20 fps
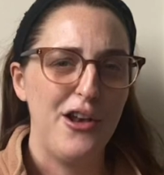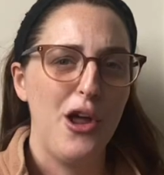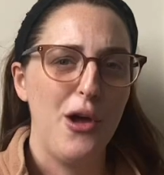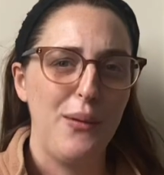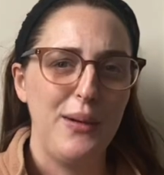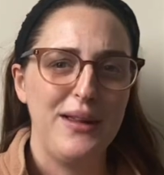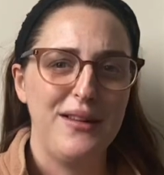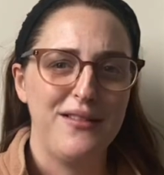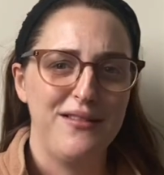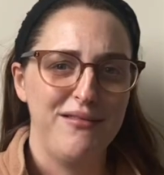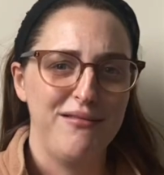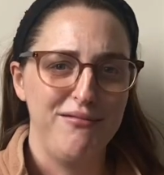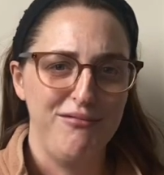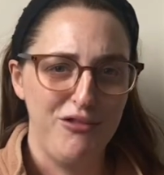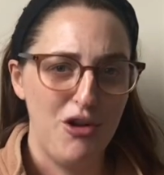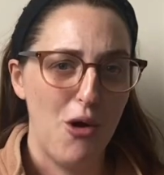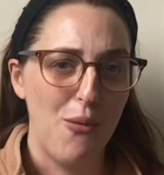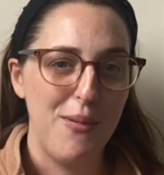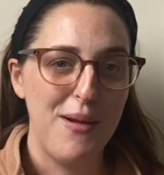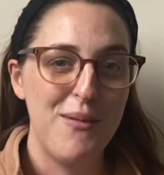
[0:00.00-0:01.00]
know it's
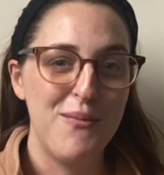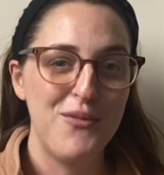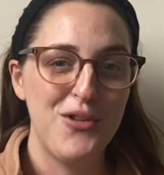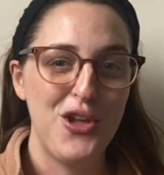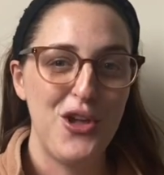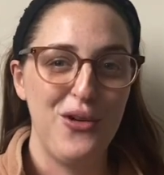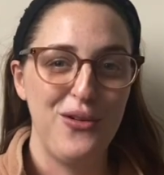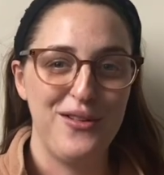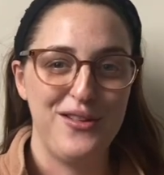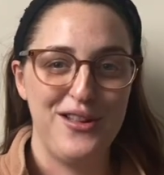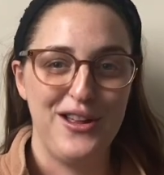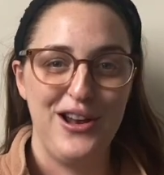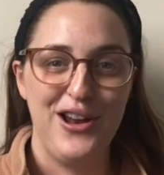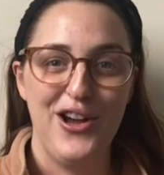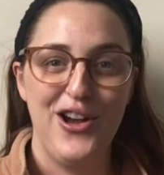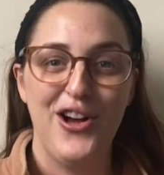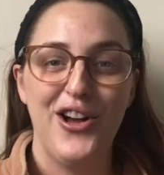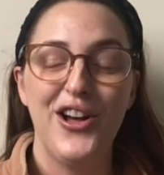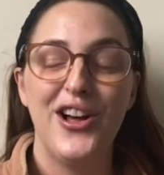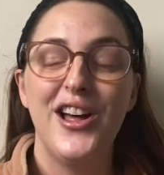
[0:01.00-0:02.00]
not been used a
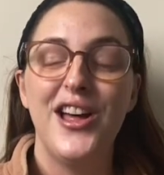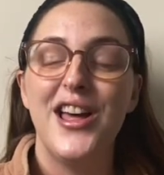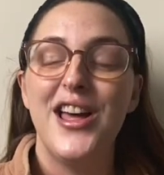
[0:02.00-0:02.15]
lot.